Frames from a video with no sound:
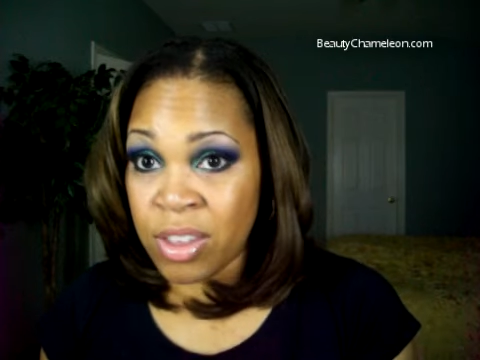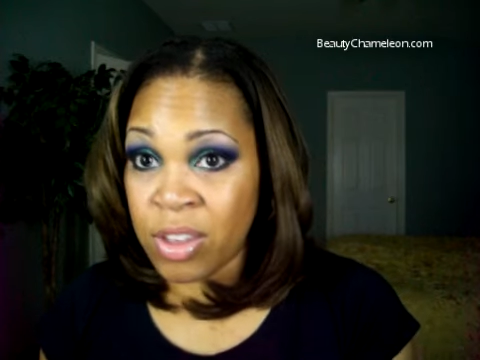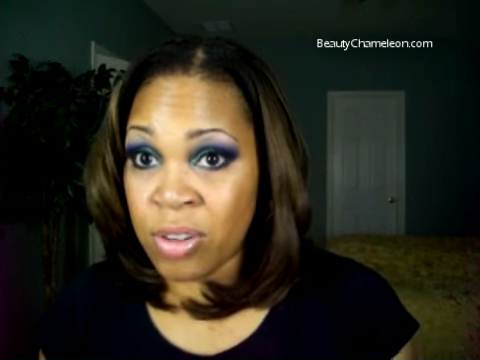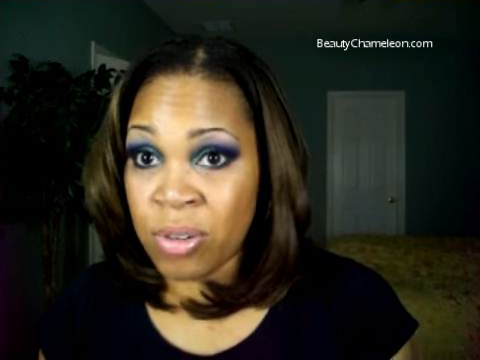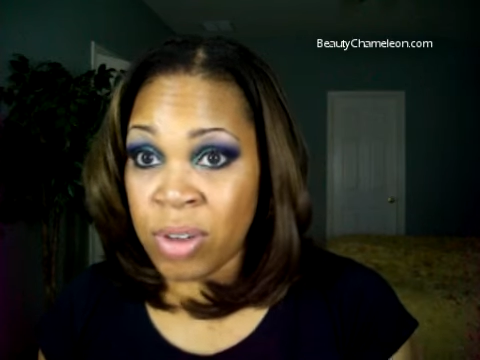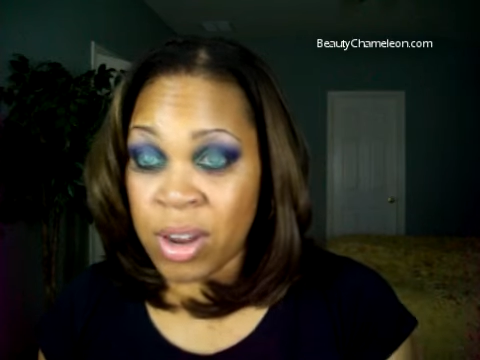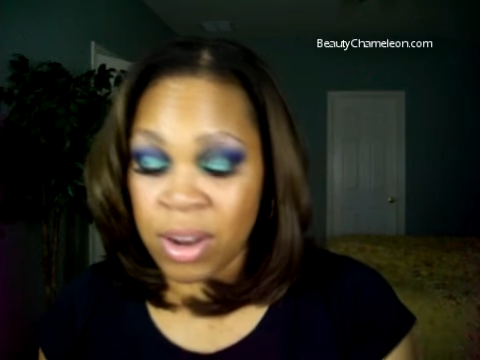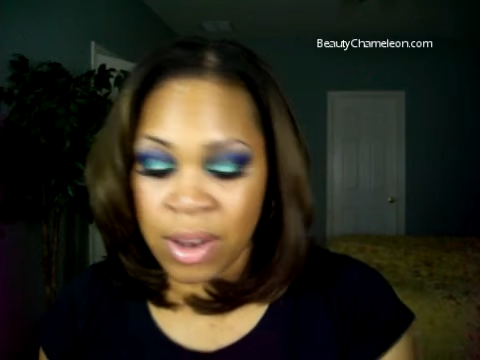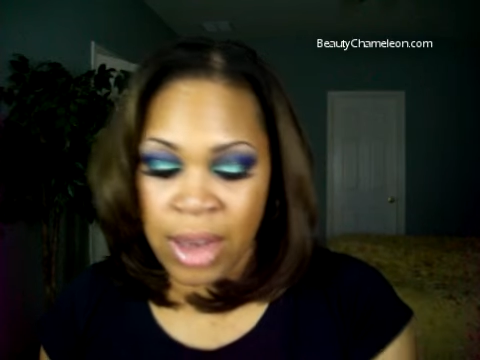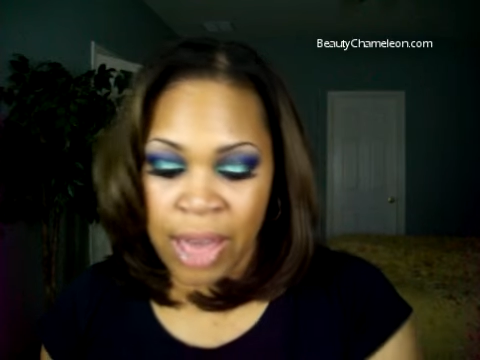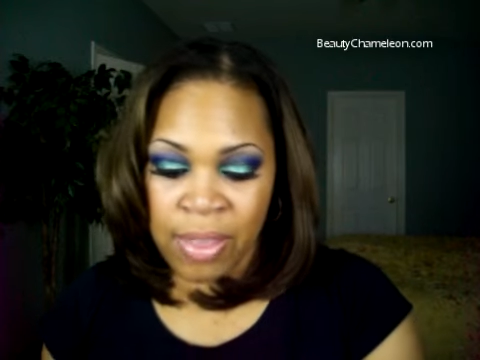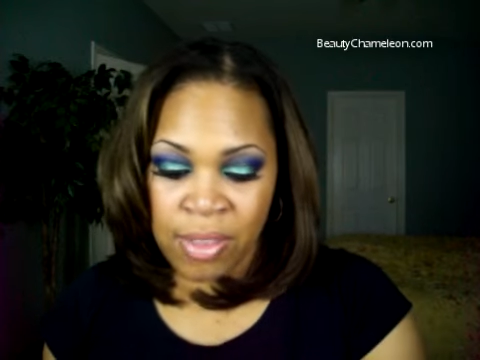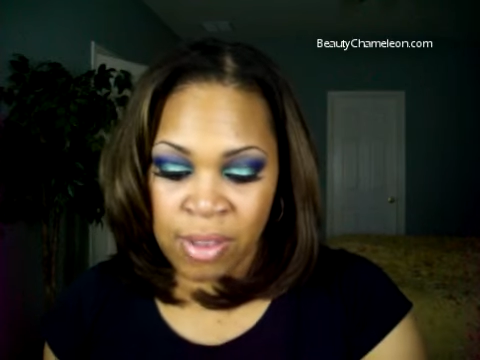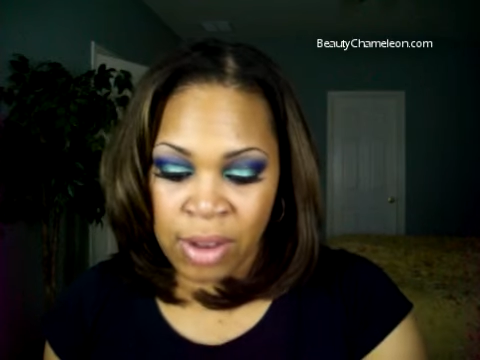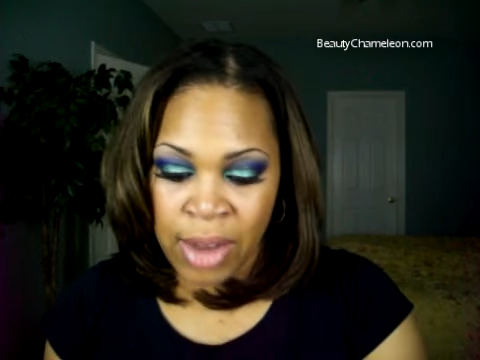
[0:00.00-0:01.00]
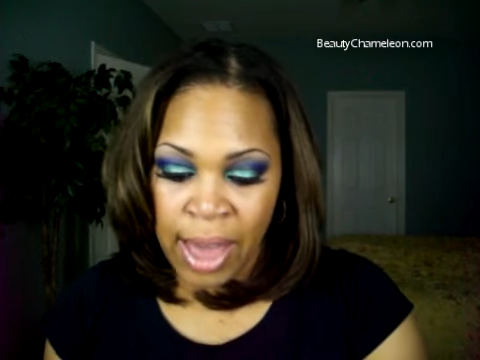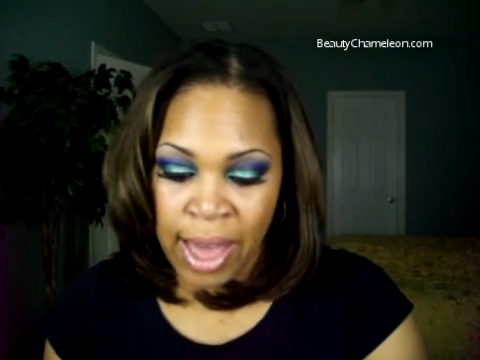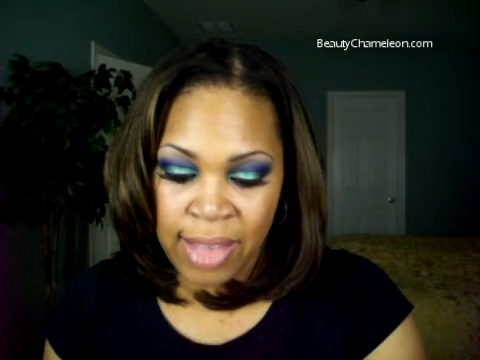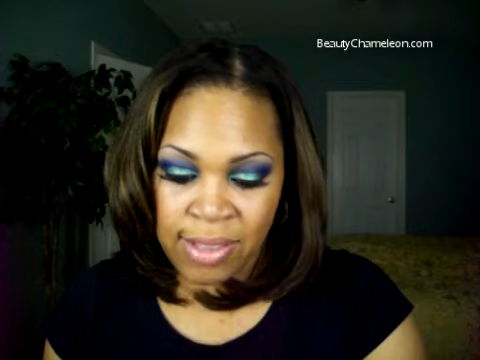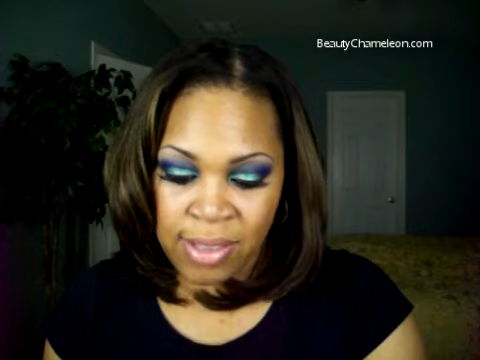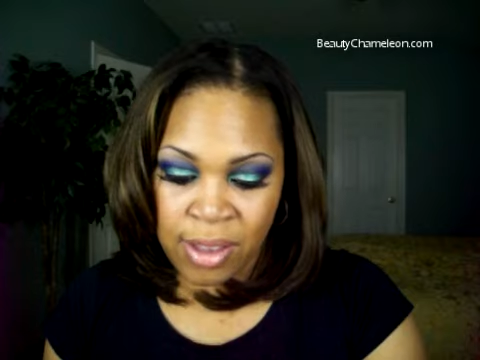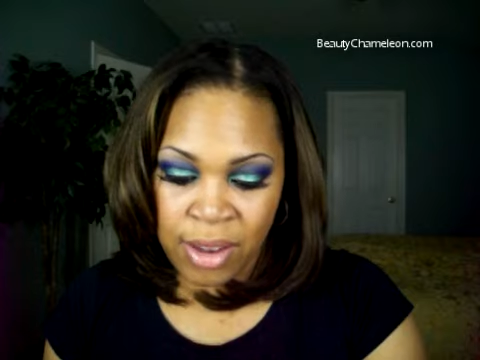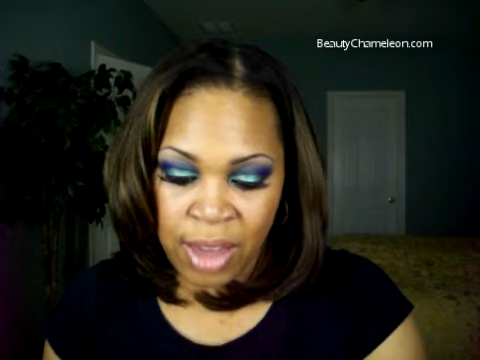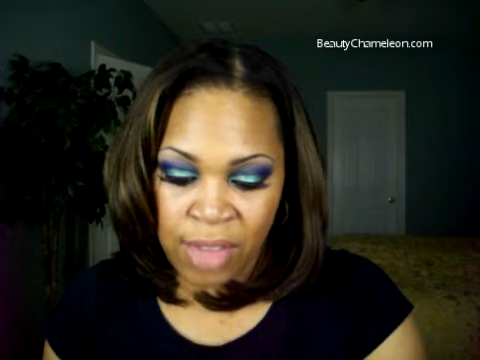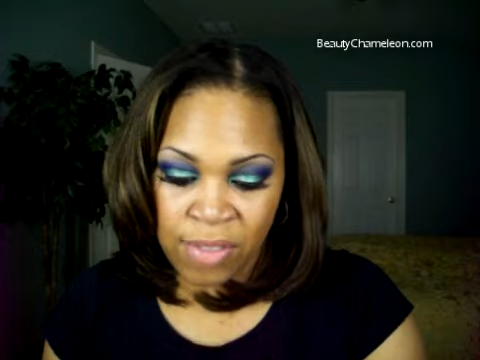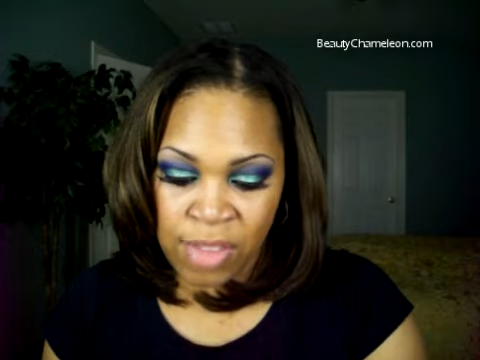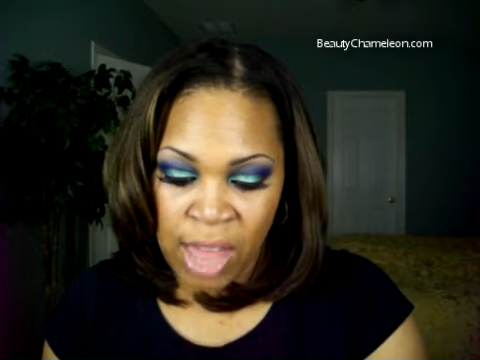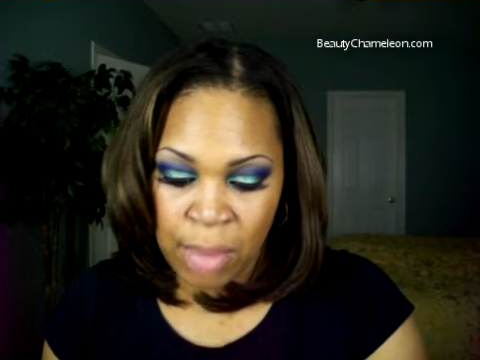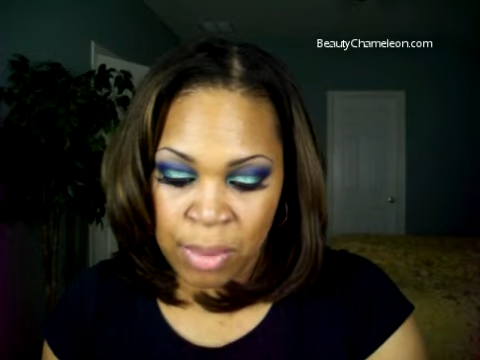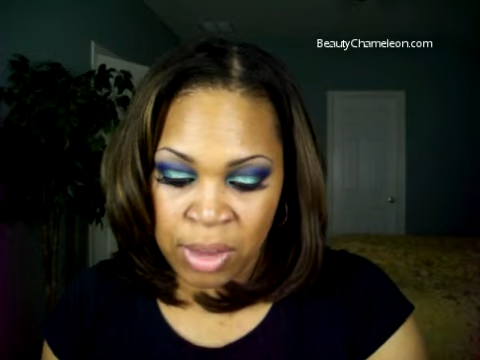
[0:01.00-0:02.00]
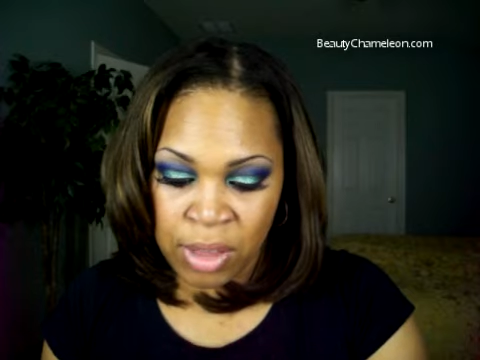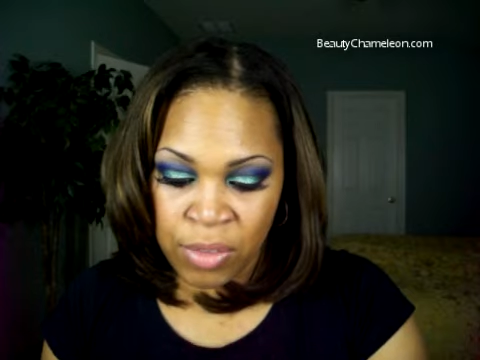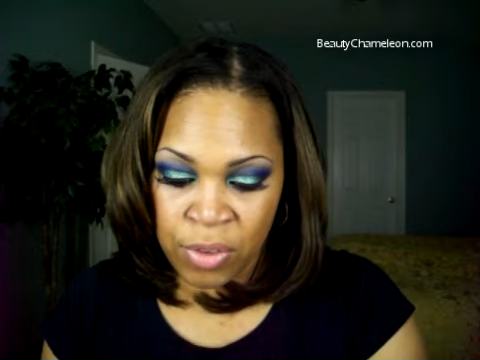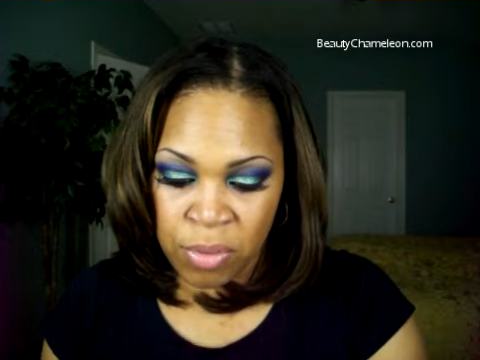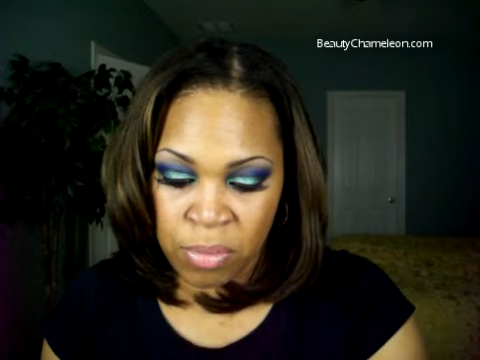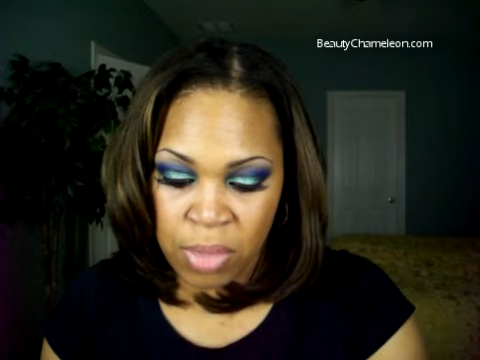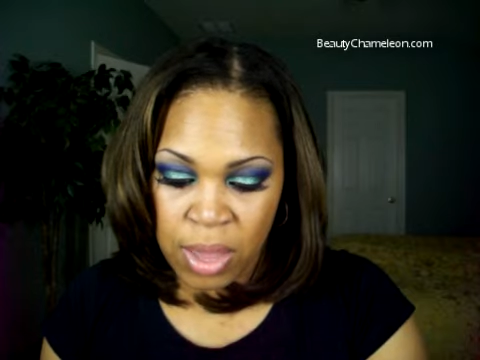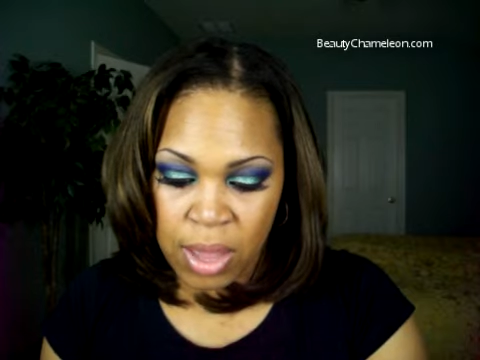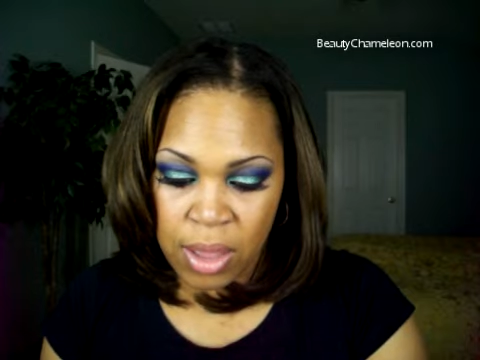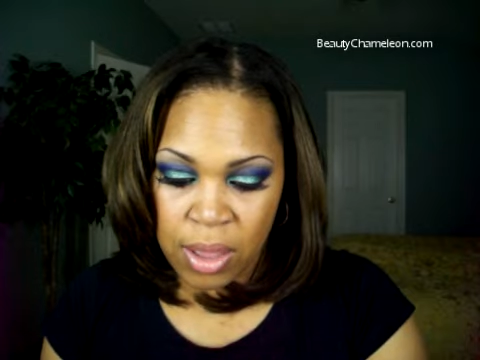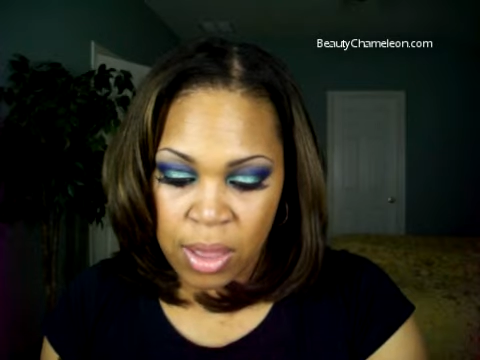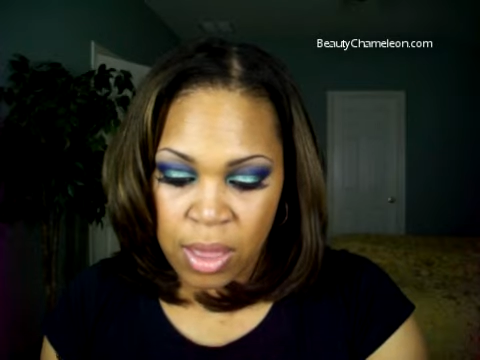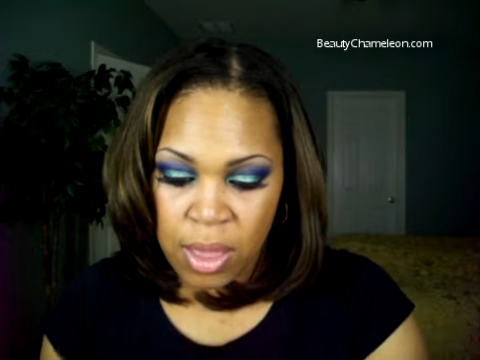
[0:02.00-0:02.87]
You don't need a lot. This will last a lifetime, at least for me.